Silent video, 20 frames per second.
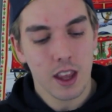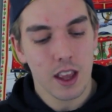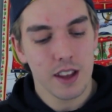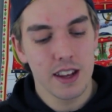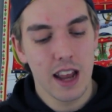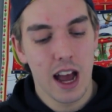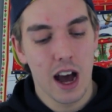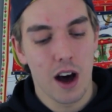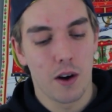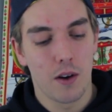
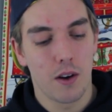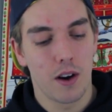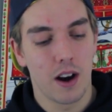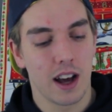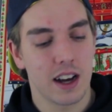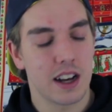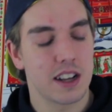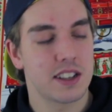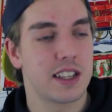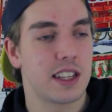Now,
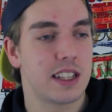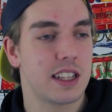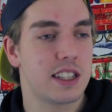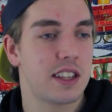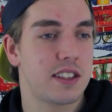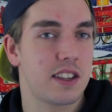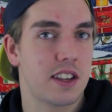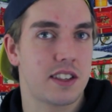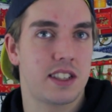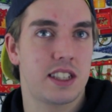like I said, this
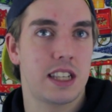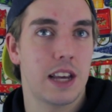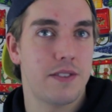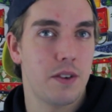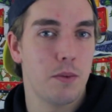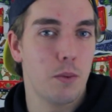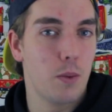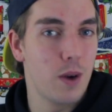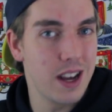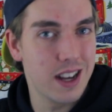is a
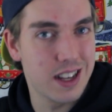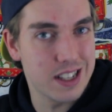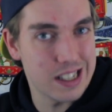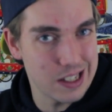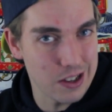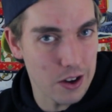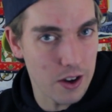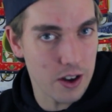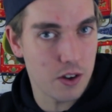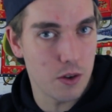7-week
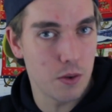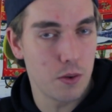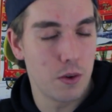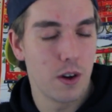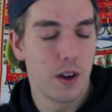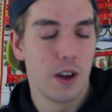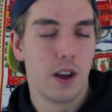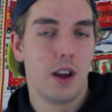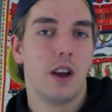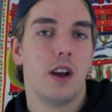cycle.
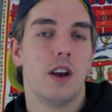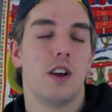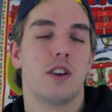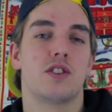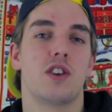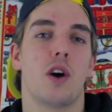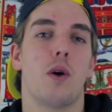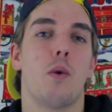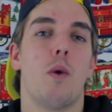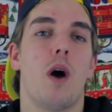
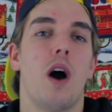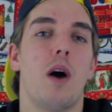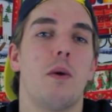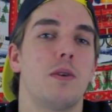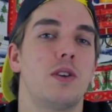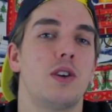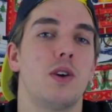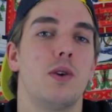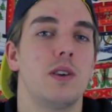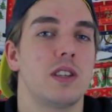So what I
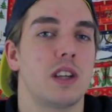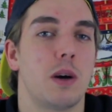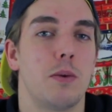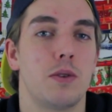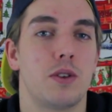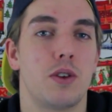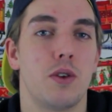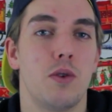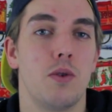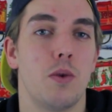would do is I
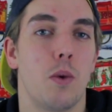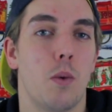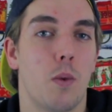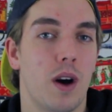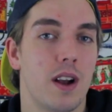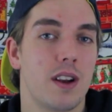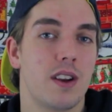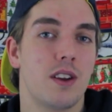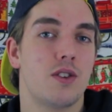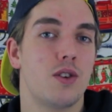would do
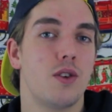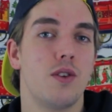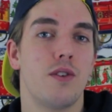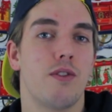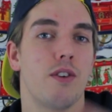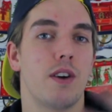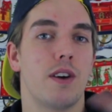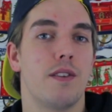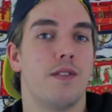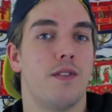1, 2,
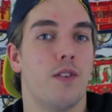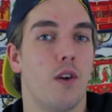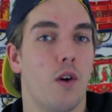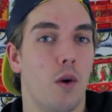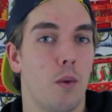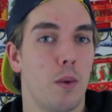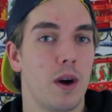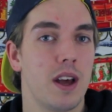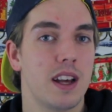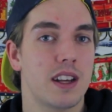3,
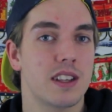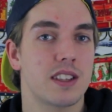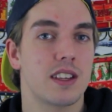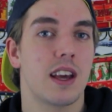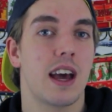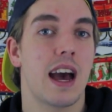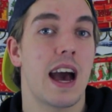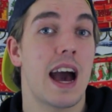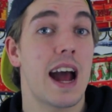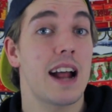4 weeks,
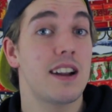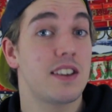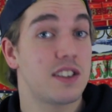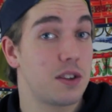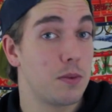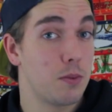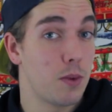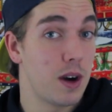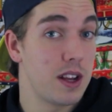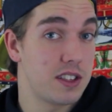add
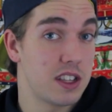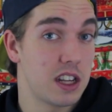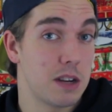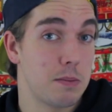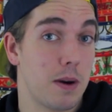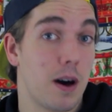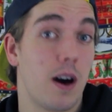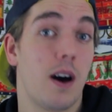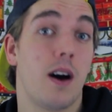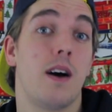some weight to the
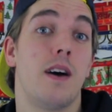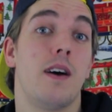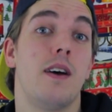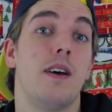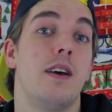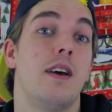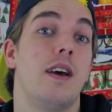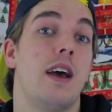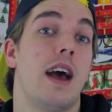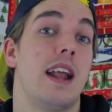bar,
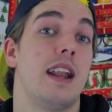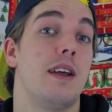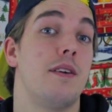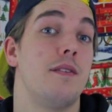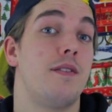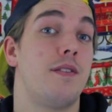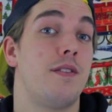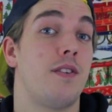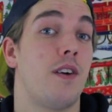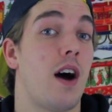and
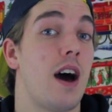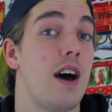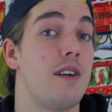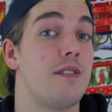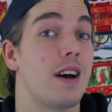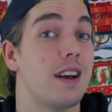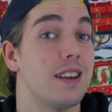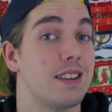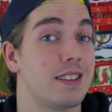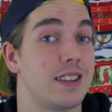then
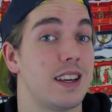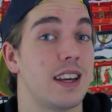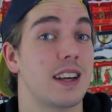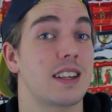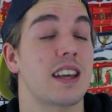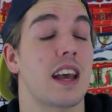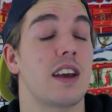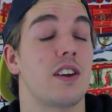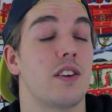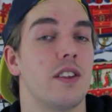5,
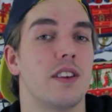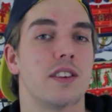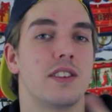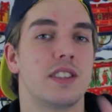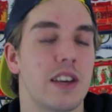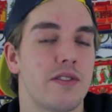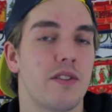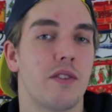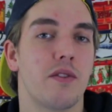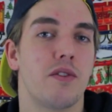6, and on the
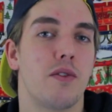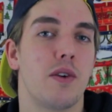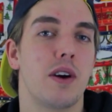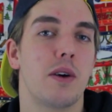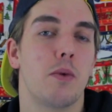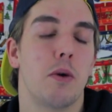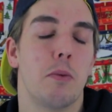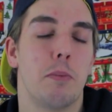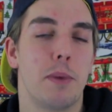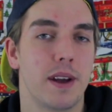7th
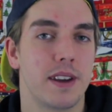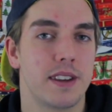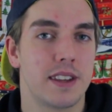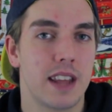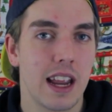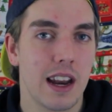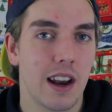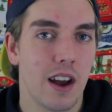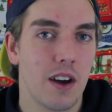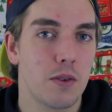week will be a
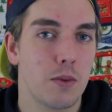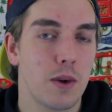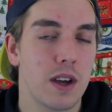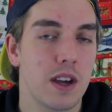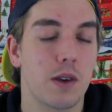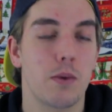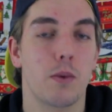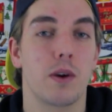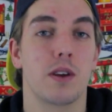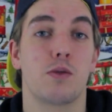deload
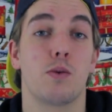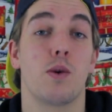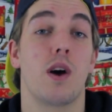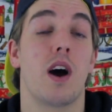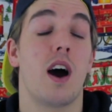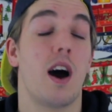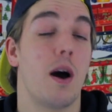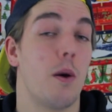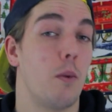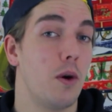week, which
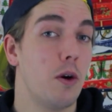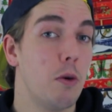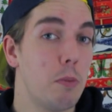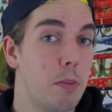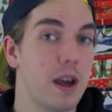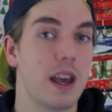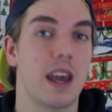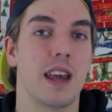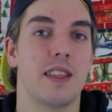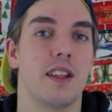where I will
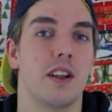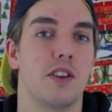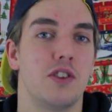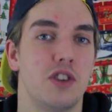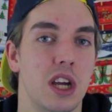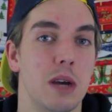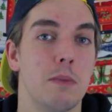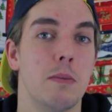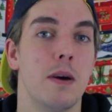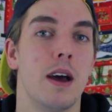be in the
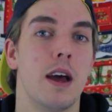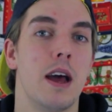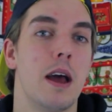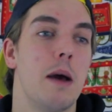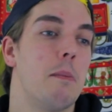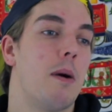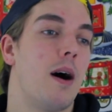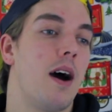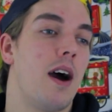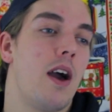gym,
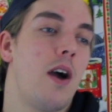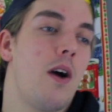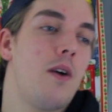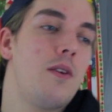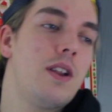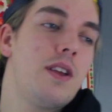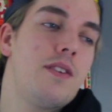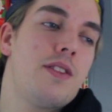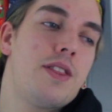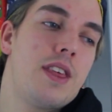but I
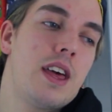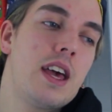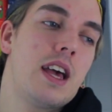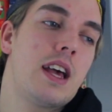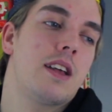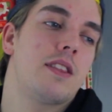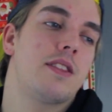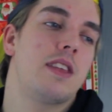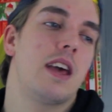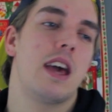only
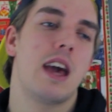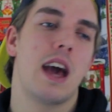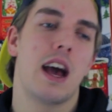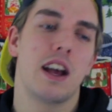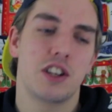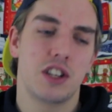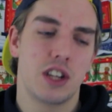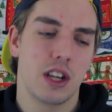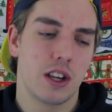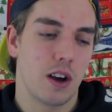think that it
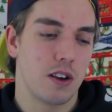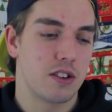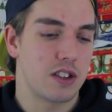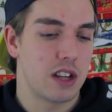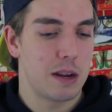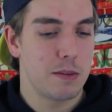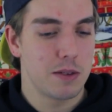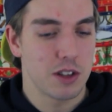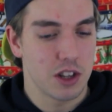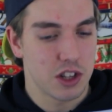actually goes
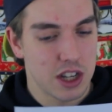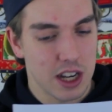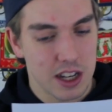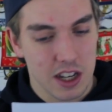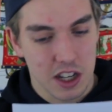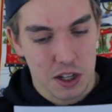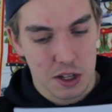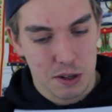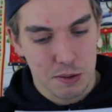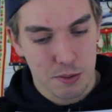to, let me just check
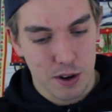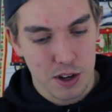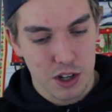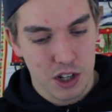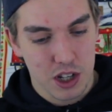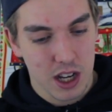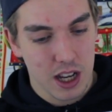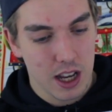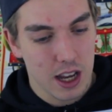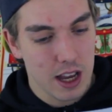the
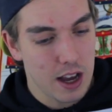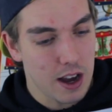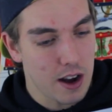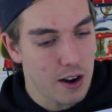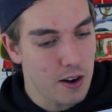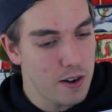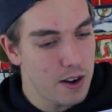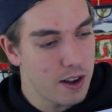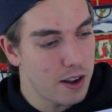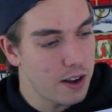spreadsheet, it
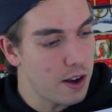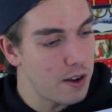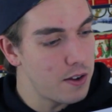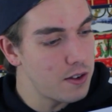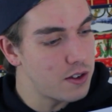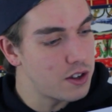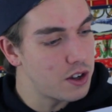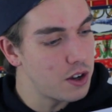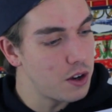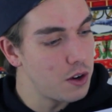only
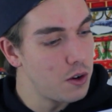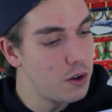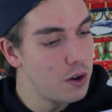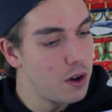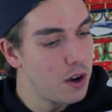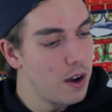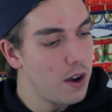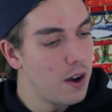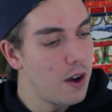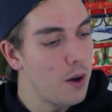goes to
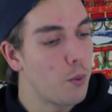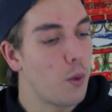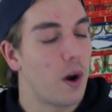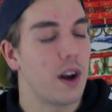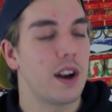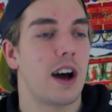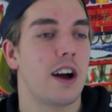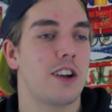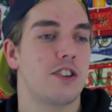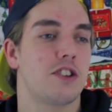
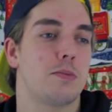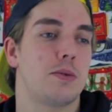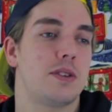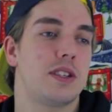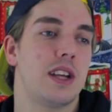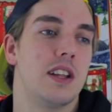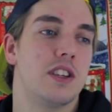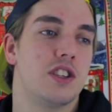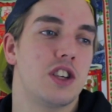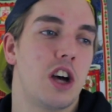
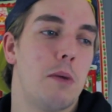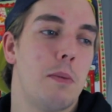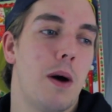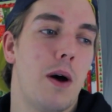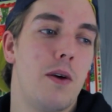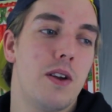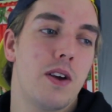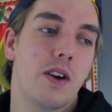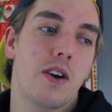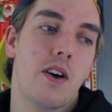100%. So I'm
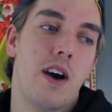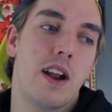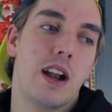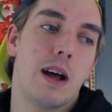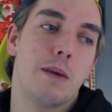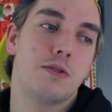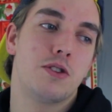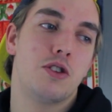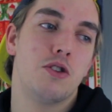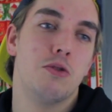only going
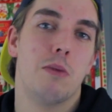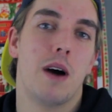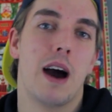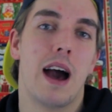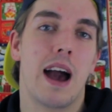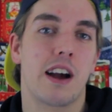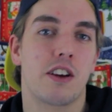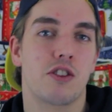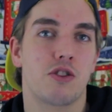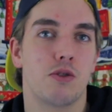up to my
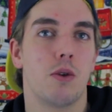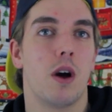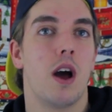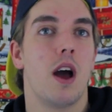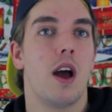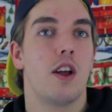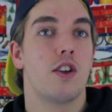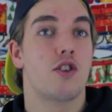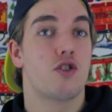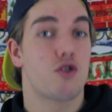actual
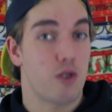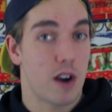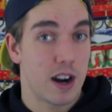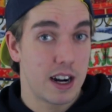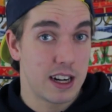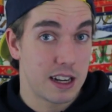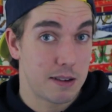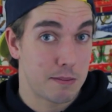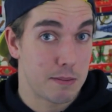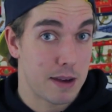
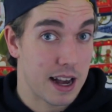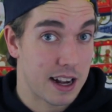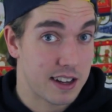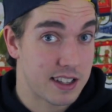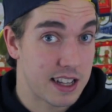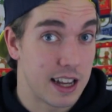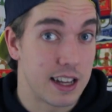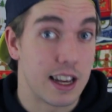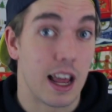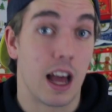training
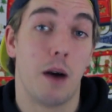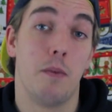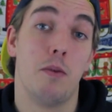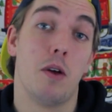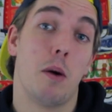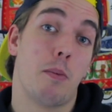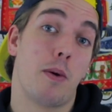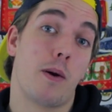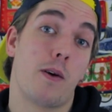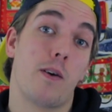max that day. I'm
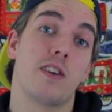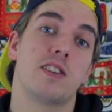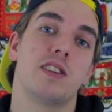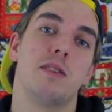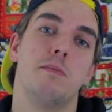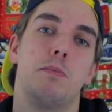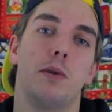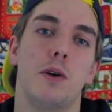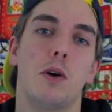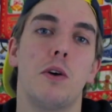not
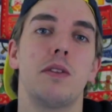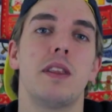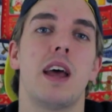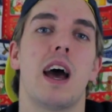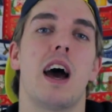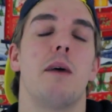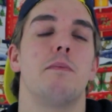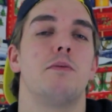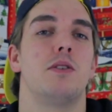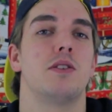progressing beyond
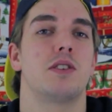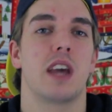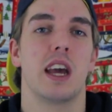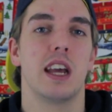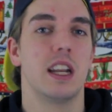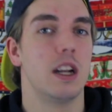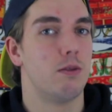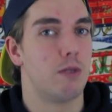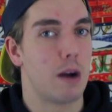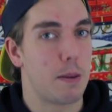that. I'm just
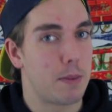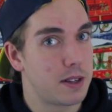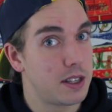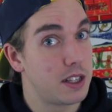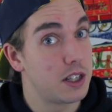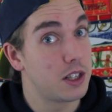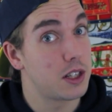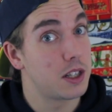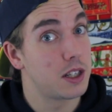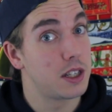getting the
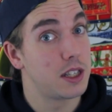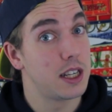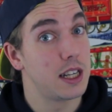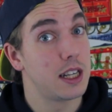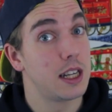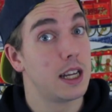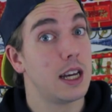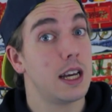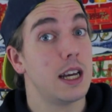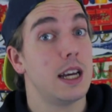repetitions
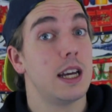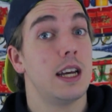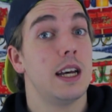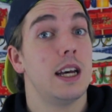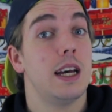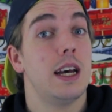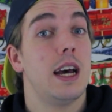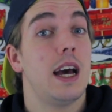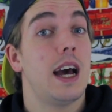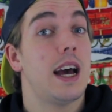in,
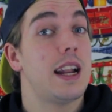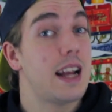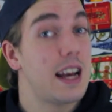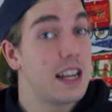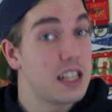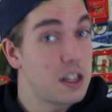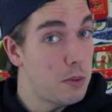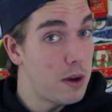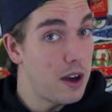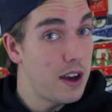and that
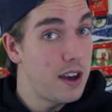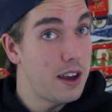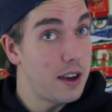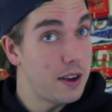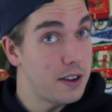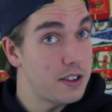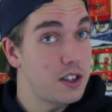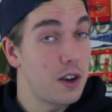is about it.